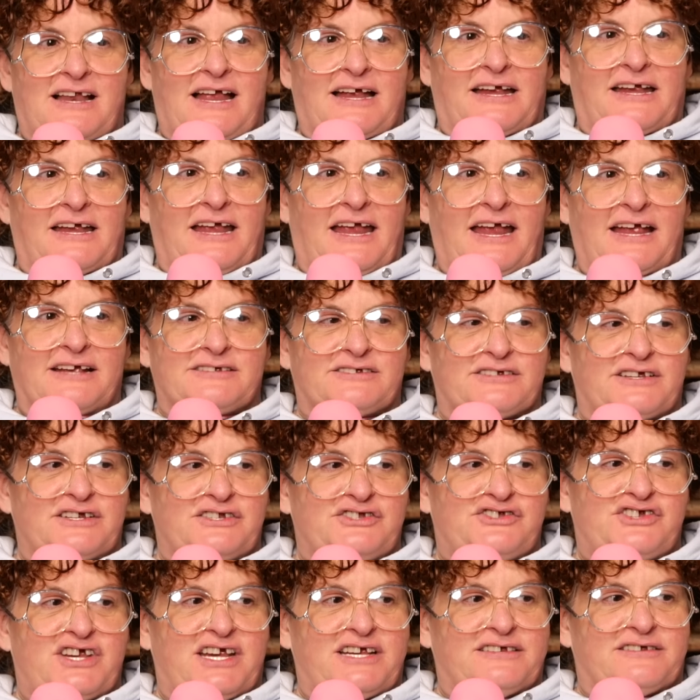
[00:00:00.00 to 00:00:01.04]
like not...
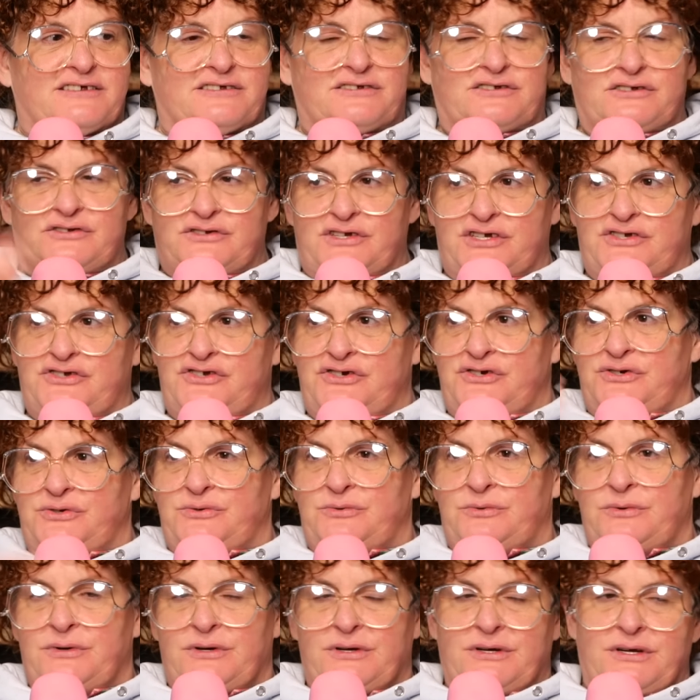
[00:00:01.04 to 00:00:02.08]
asking Jesus, "Did
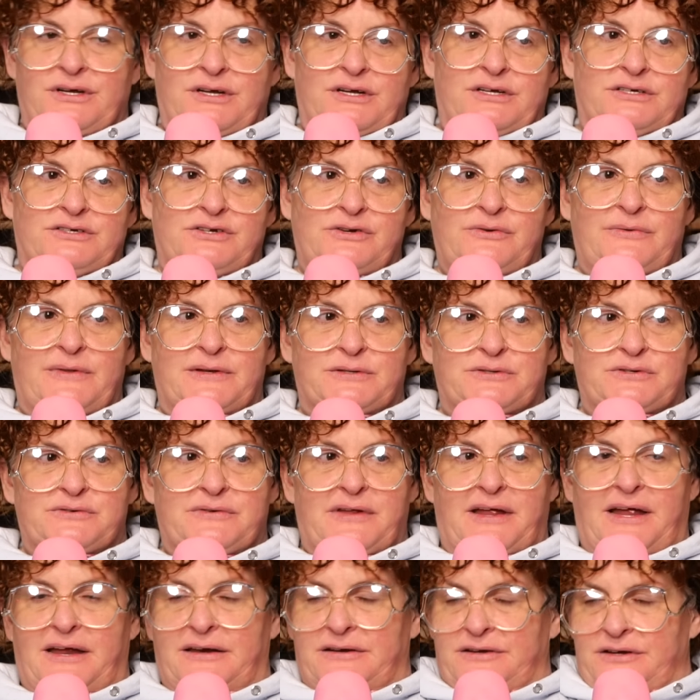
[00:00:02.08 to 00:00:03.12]
you do this or
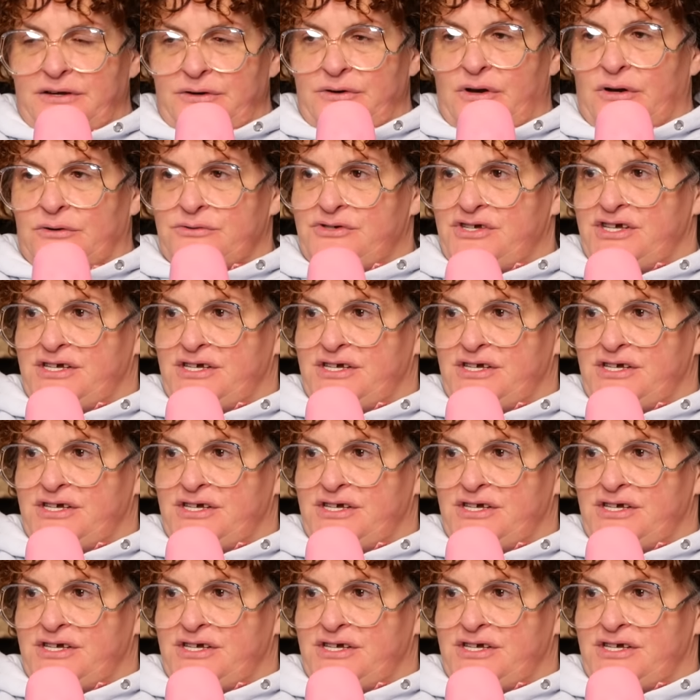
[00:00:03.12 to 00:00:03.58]
that?" You know,